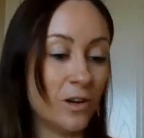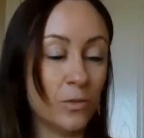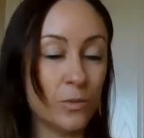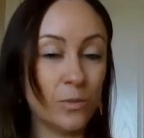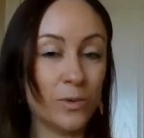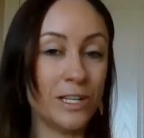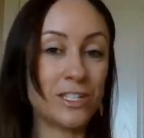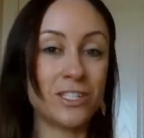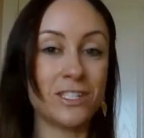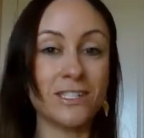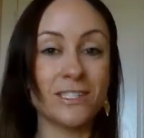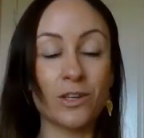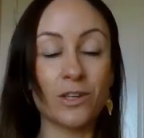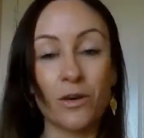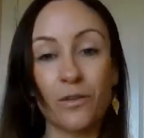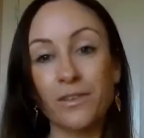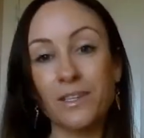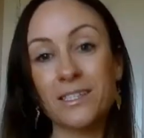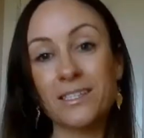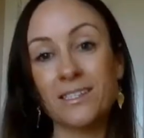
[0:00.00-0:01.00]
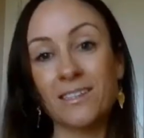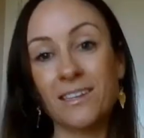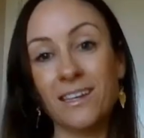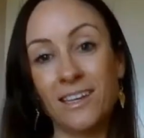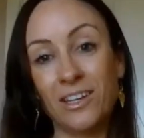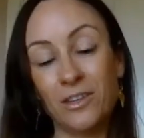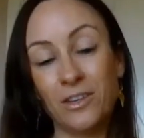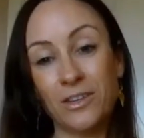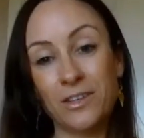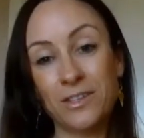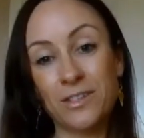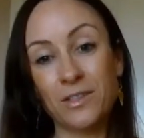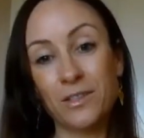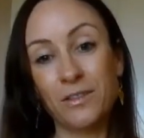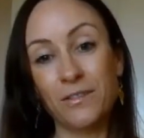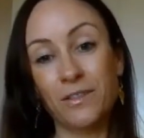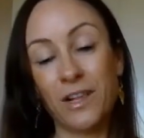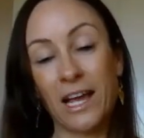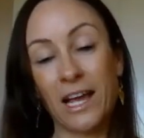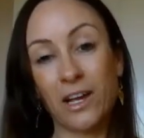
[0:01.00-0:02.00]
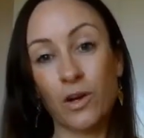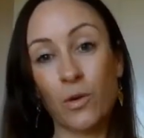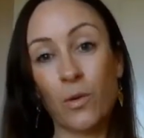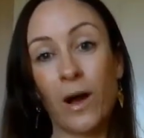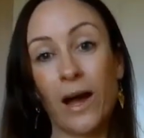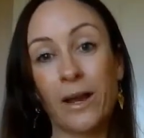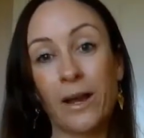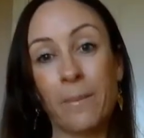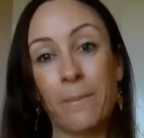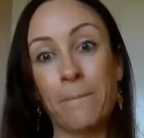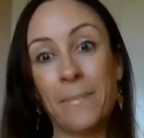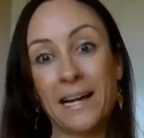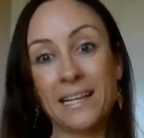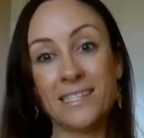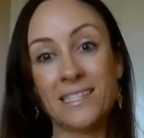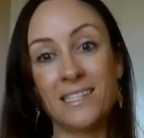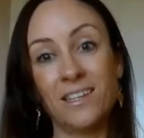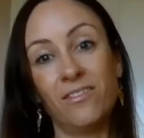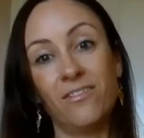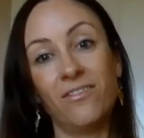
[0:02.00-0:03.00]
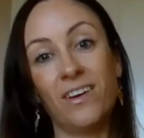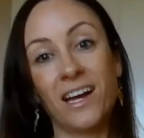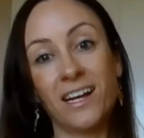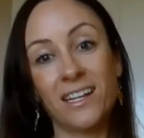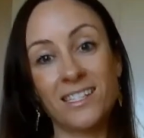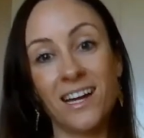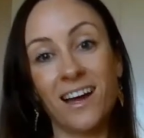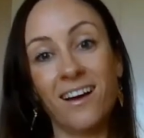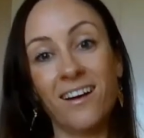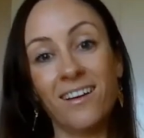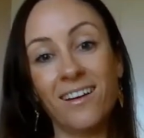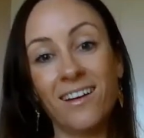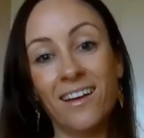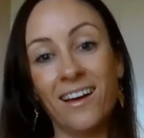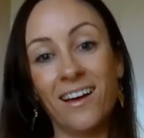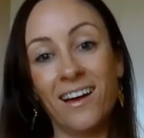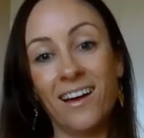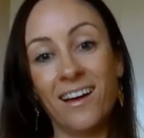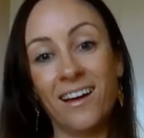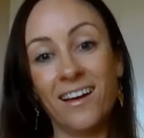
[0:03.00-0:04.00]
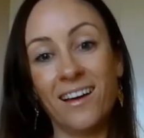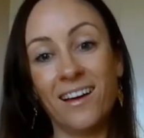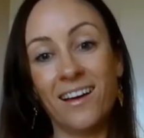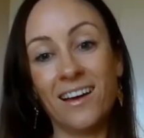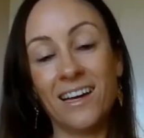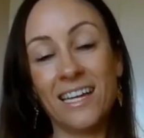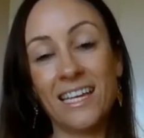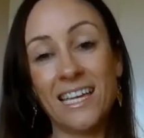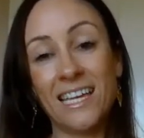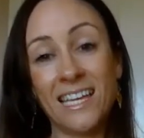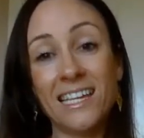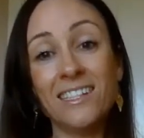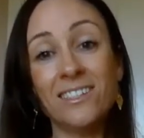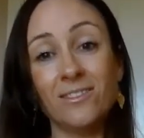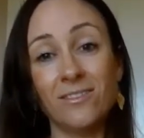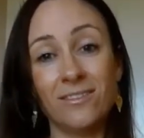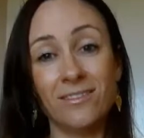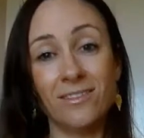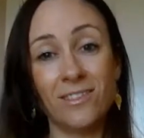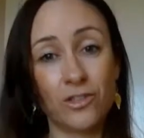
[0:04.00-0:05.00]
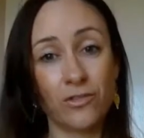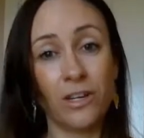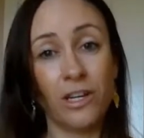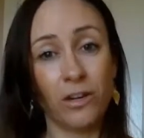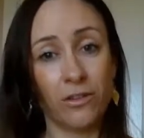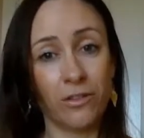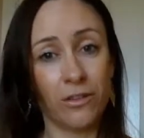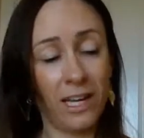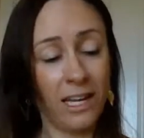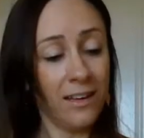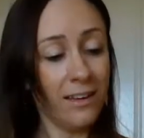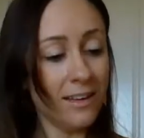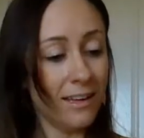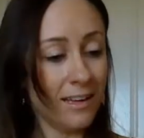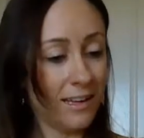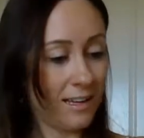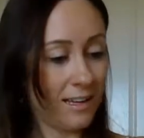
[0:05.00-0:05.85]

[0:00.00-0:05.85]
which is obviously, sort of like quite a massive factor in triggering